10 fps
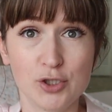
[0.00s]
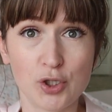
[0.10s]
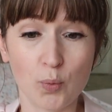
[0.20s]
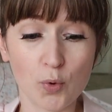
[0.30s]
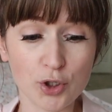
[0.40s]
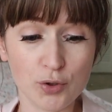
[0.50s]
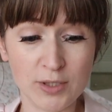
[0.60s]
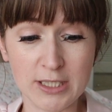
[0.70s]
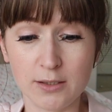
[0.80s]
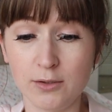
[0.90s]
So what you
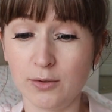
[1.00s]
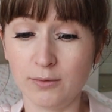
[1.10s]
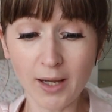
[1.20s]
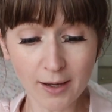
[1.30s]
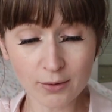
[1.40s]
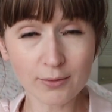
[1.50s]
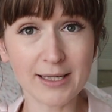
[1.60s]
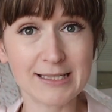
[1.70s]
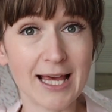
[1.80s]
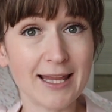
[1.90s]
need to do now
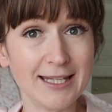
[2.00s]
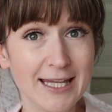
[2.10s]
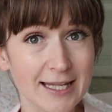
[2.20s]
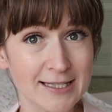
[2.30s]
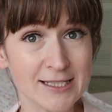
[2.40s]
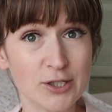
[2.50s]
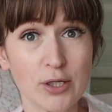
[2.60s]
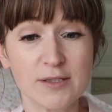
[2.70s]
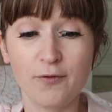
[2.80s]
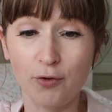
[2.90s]
is add the
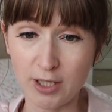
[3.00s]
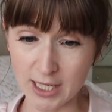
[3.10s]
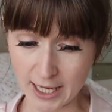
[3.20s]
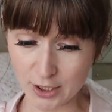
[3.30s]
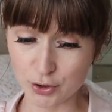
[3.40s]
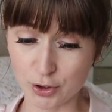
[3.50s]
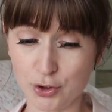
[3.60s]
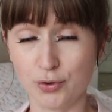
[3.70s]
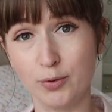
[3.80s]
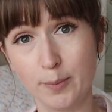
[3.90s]
inserts for the extra
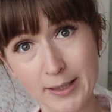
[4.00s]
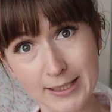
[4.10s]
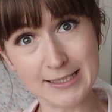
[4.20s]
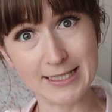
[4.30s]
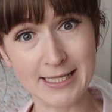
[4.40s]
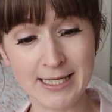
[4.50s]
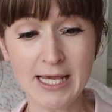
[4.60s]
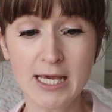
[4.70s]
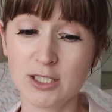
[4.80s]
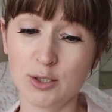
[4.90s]
durability
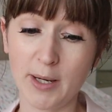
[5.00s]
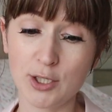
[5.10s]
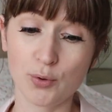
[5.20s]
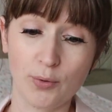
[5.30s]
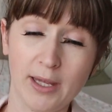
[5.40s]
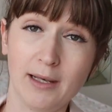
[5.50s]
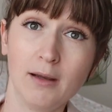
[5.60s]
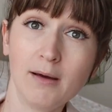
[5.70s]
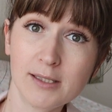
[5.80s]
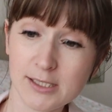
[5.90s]
to make sure that it
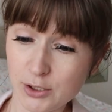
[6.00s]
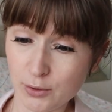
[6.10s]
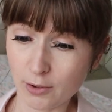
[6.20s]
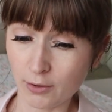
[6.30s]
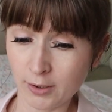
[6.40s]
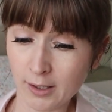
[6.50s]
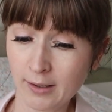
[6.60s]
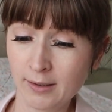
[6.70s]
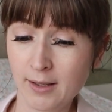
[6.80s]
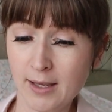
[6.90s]
lasts you
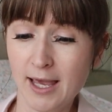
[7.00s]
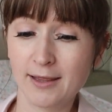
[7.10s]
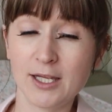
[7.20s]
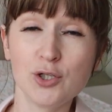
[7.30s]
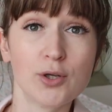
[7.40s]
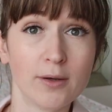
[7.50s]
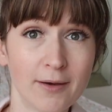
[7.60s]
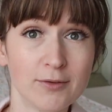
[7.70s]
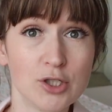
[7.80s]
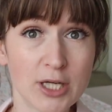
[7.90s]
longer and that you don't
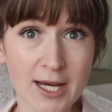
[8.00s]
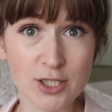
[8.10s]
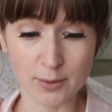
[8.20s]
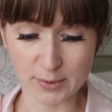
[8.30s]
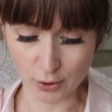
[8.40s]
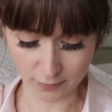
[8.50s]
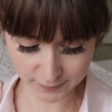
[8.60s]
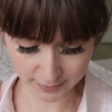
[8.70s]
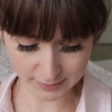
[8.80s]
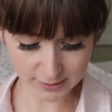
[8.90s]
have to change them as often.